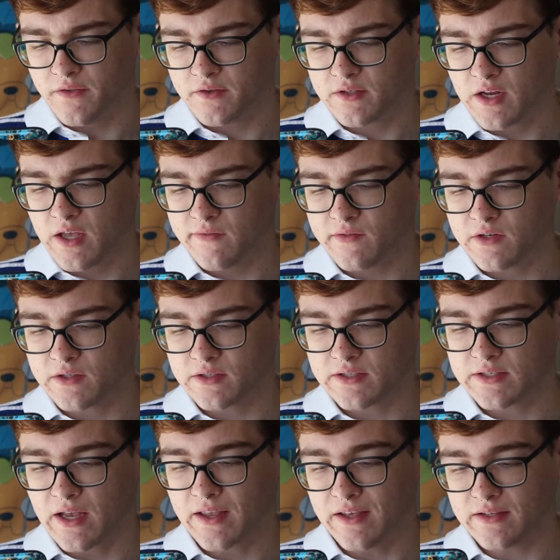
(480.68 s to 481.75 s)
There's not even a
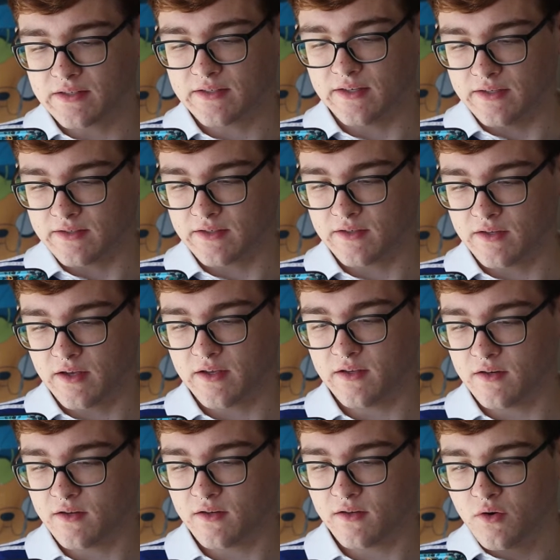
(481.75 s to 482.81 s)
second season yet.
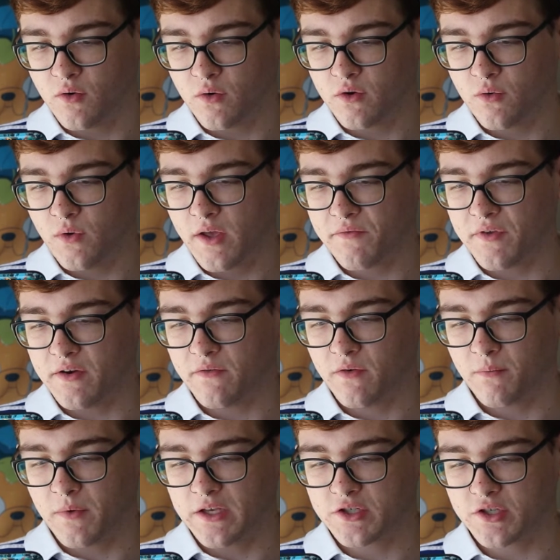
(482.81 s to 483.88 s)
Nor do we have
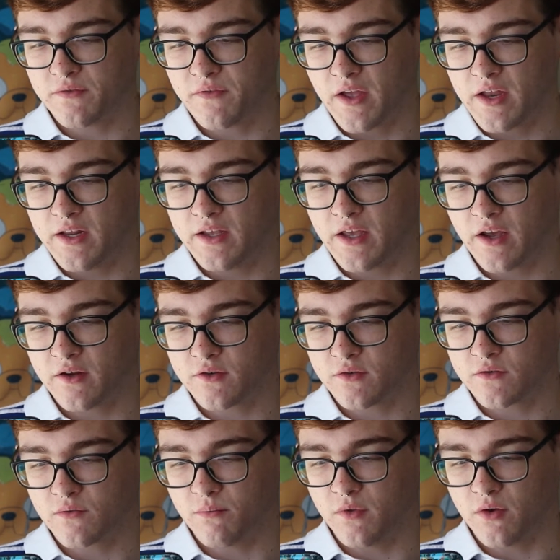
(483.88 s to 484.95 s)
information if any
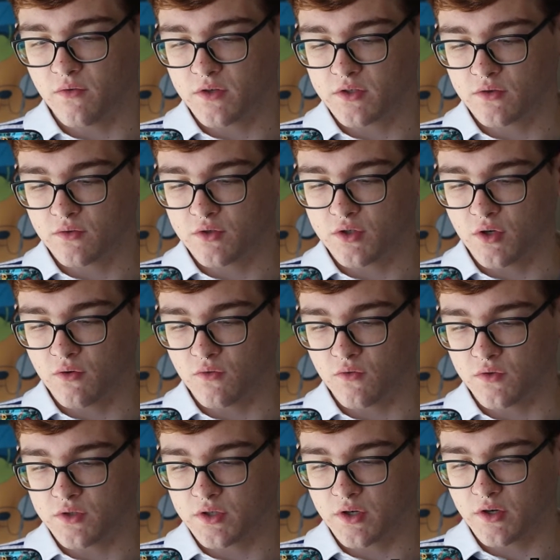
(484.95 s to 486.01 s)
characters from the original show will
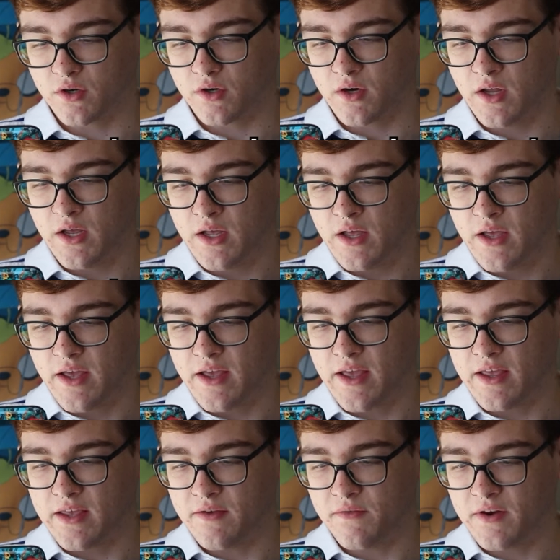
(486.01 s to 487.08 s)
return.
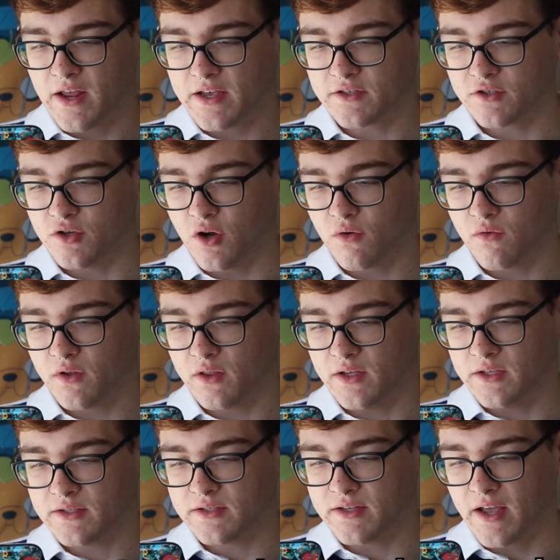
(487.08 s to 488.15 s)
It even has no
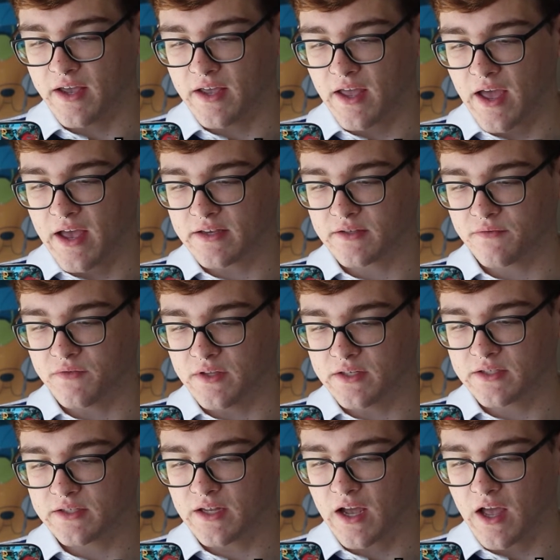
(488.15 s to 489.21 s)
release date as of
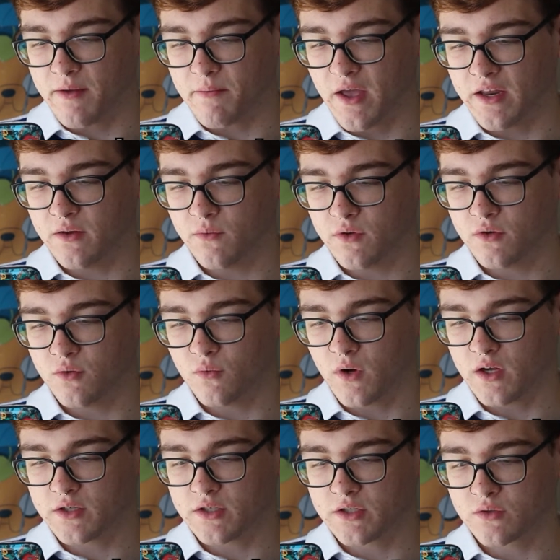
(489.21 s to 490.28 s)
this time. Anyone who
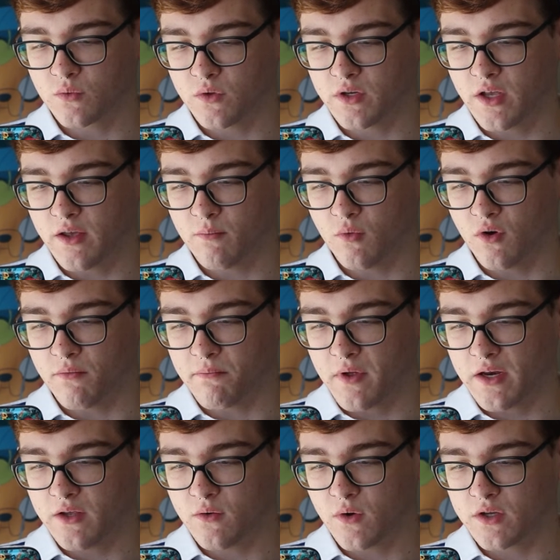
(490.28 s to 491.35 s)
watches Squid Game will have
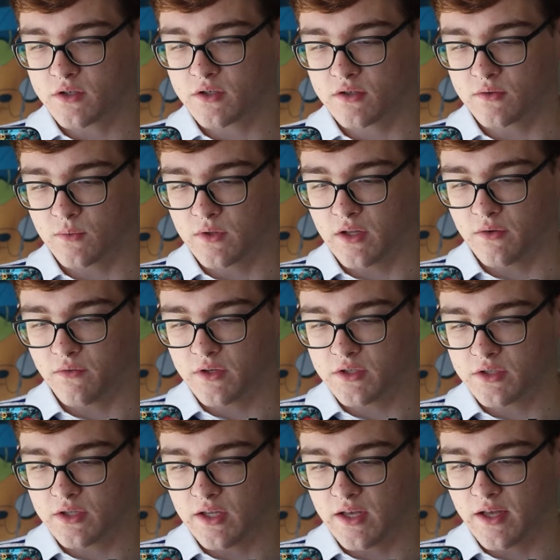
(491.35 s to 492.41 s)
many questions when they
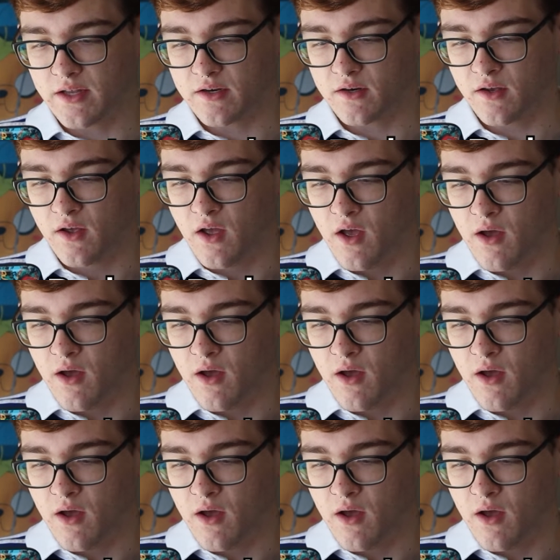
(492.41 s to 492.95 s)
reach the end.